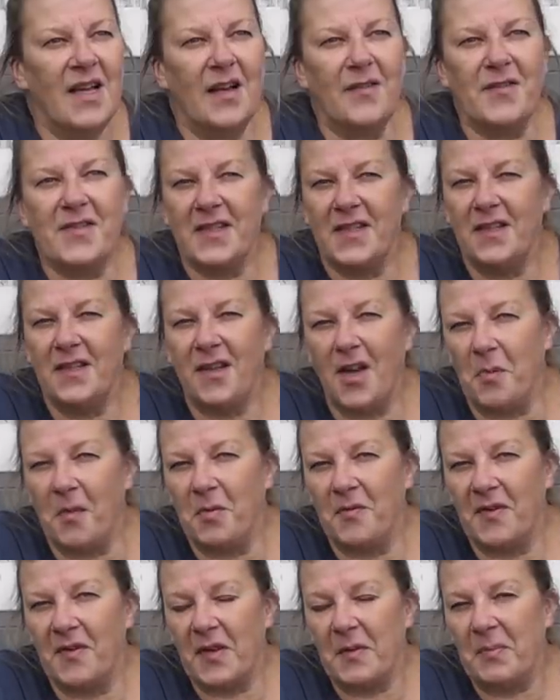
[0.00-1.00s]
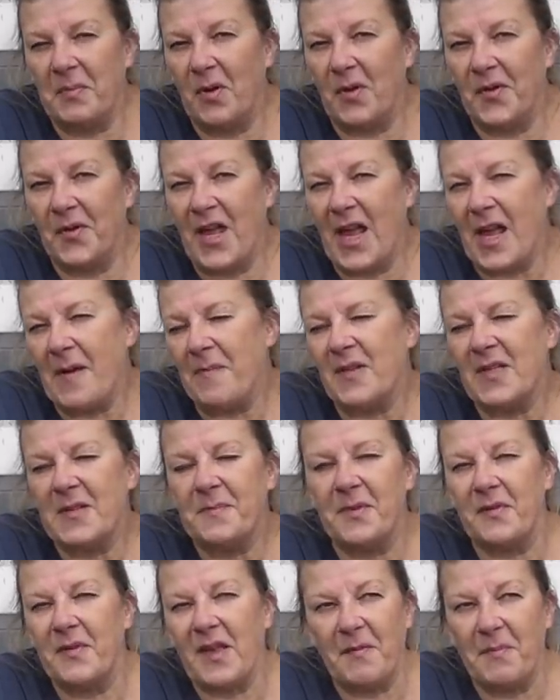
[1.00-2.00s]
I've seen a couple of other plot neighbours,
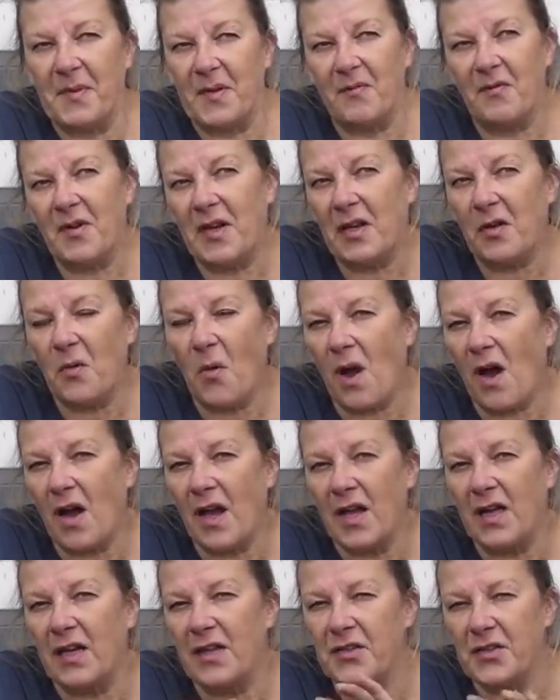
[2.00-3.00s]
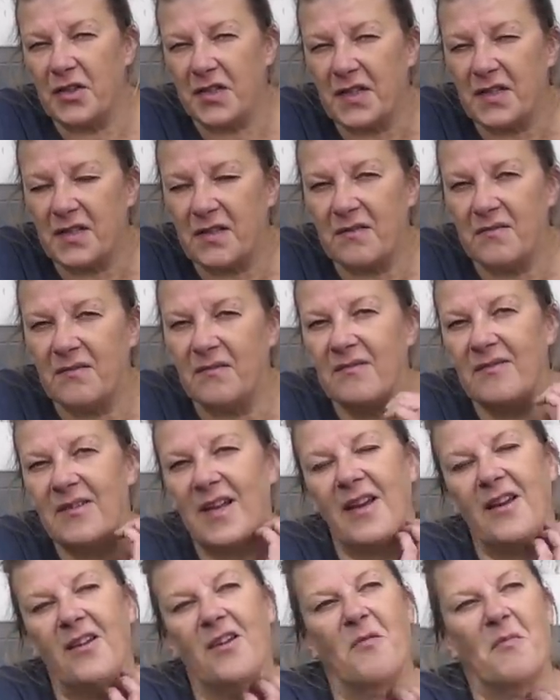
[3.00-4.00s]
but they've been really quietly just
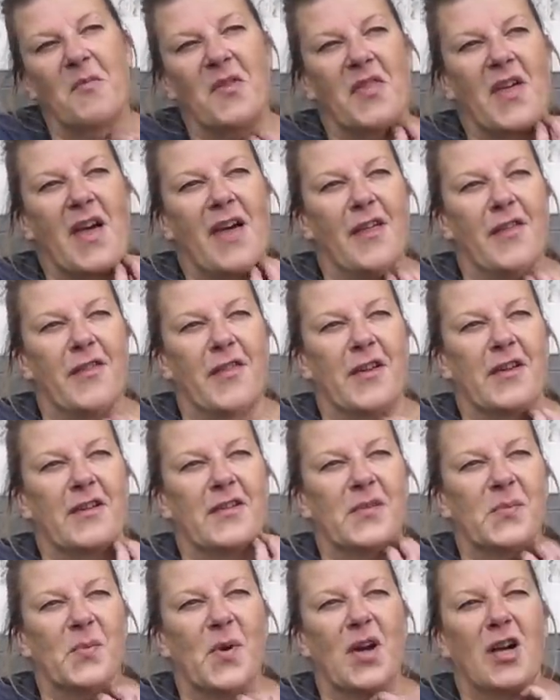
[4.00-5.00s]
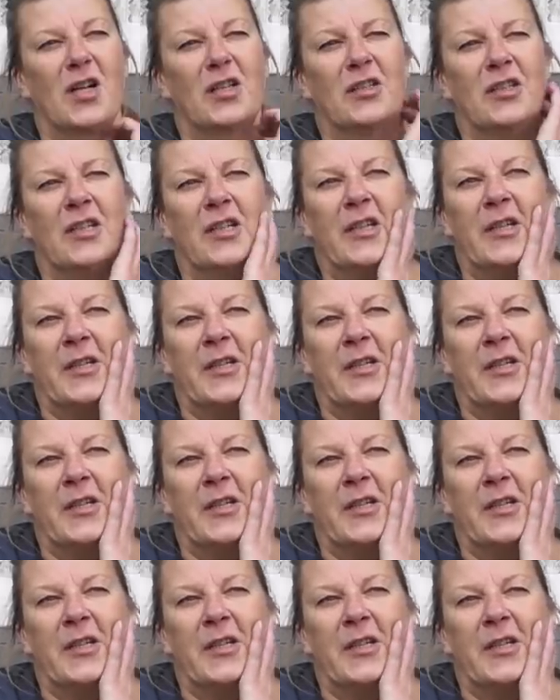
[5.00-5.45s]
getting on with their thing as well.